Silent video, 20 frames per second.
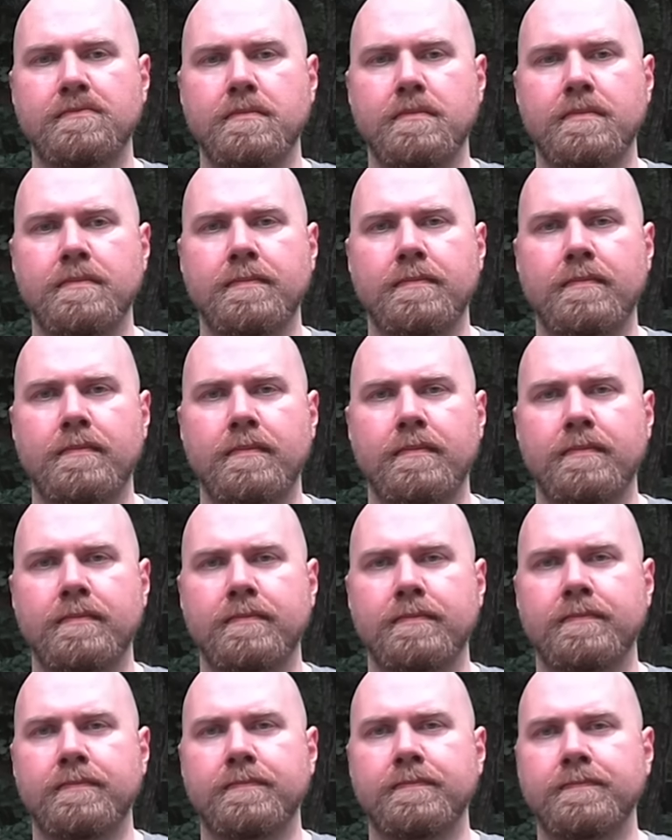
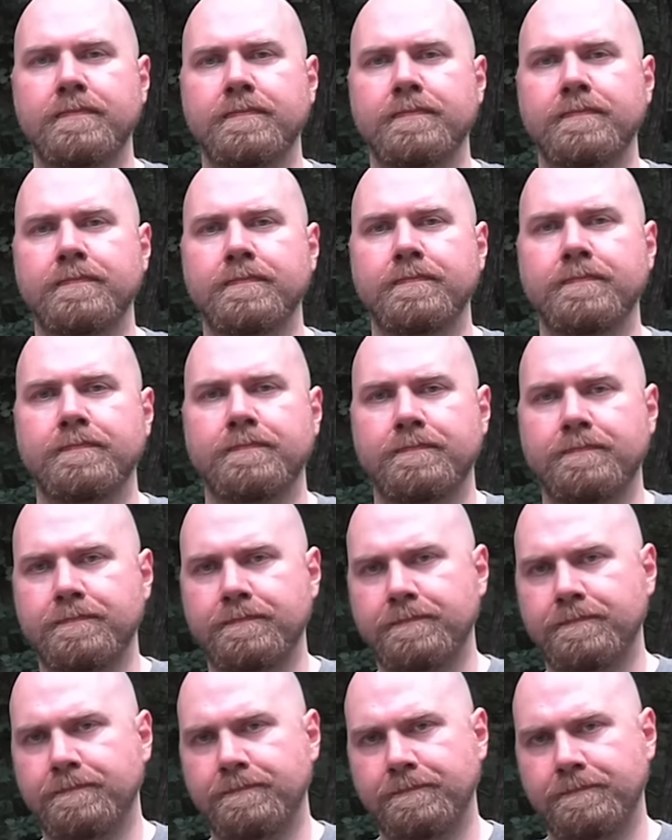
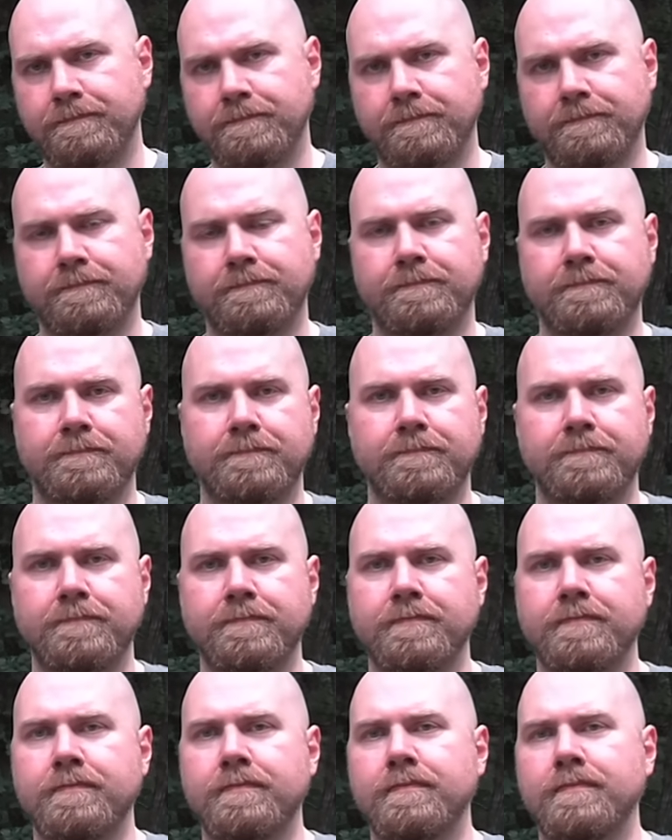
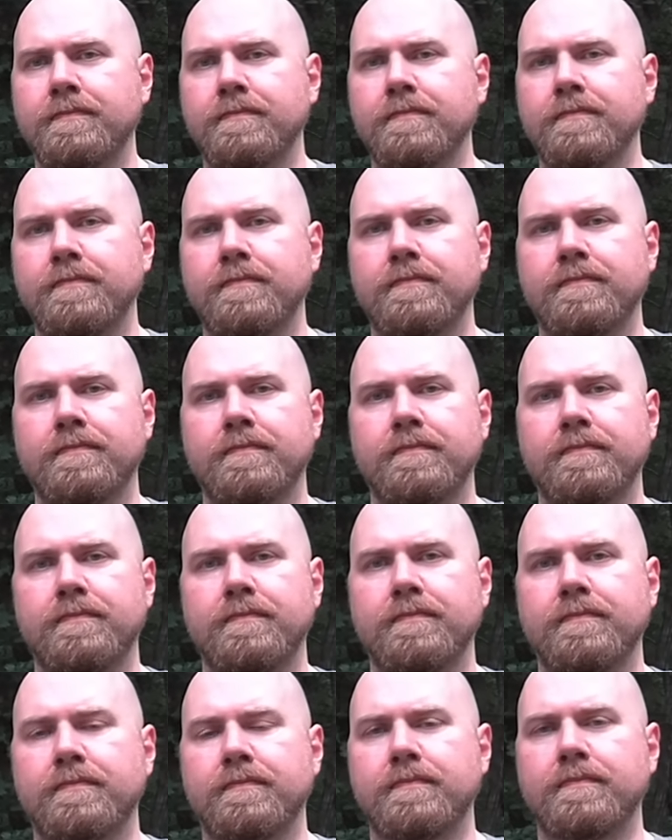
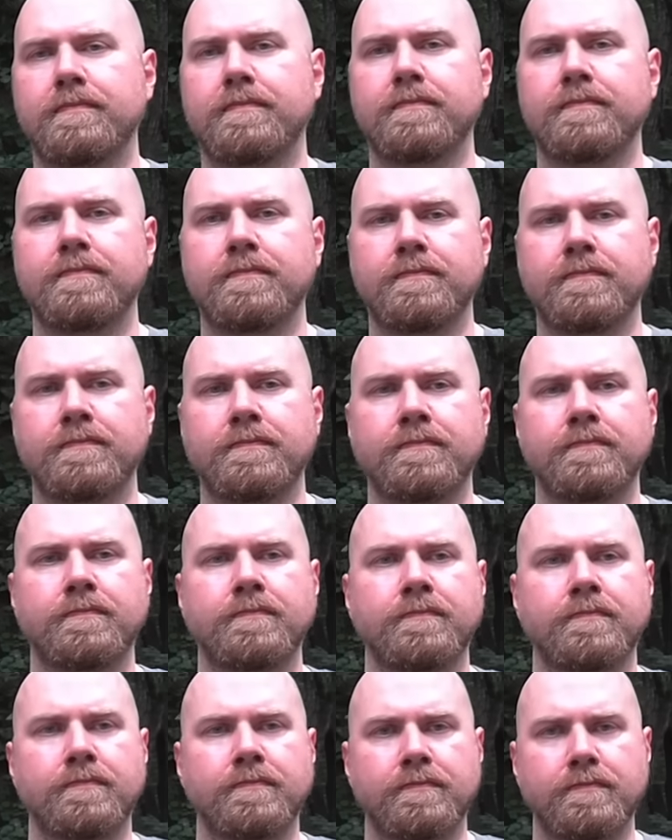
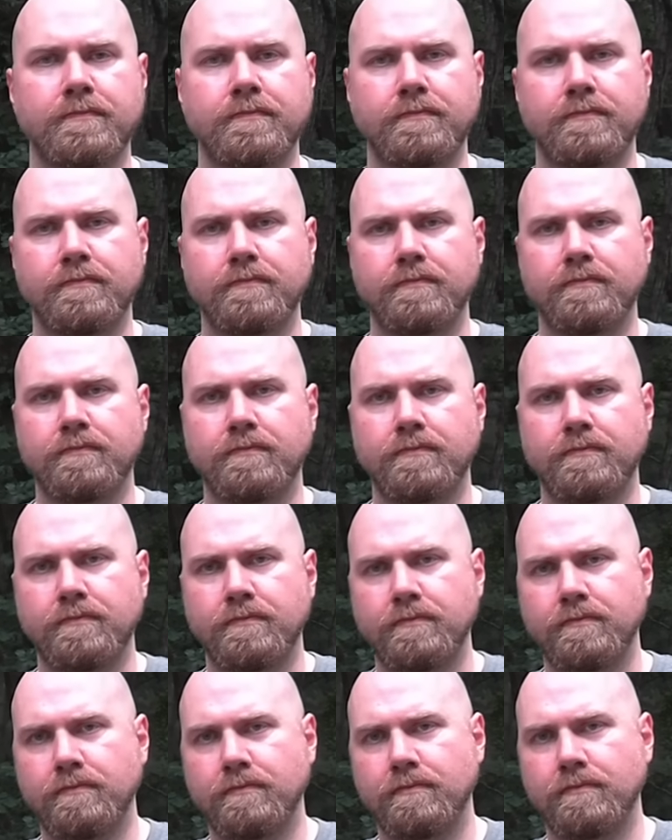
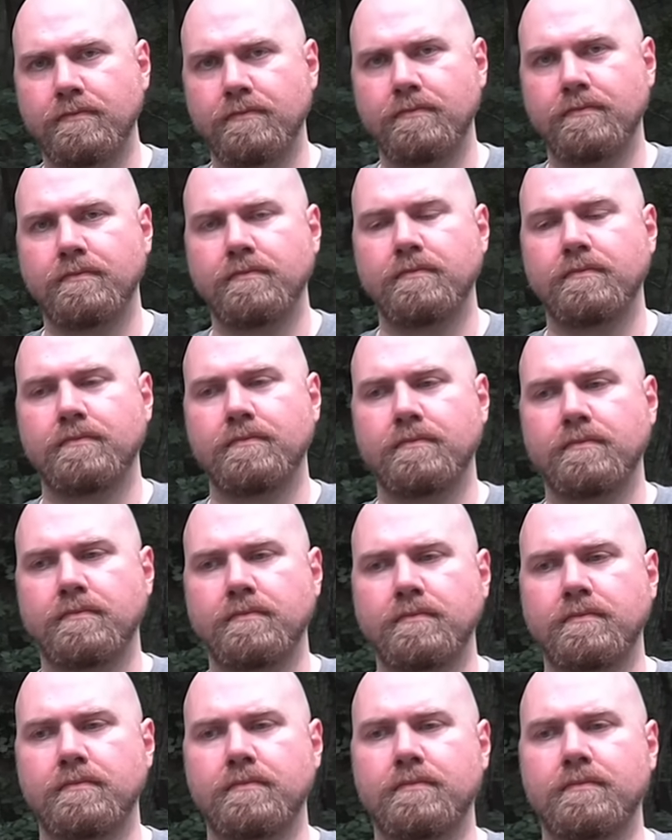
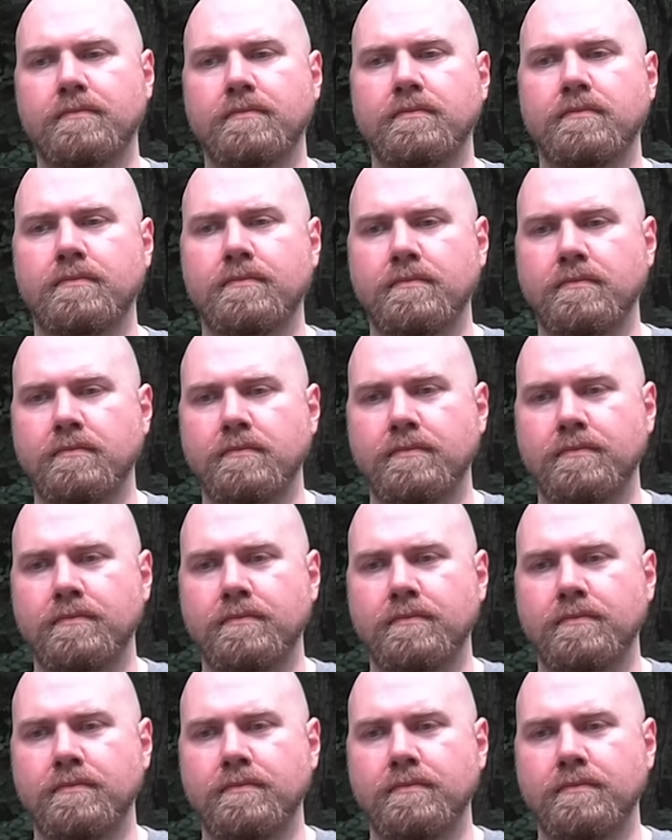No words are spoken by the person on screen.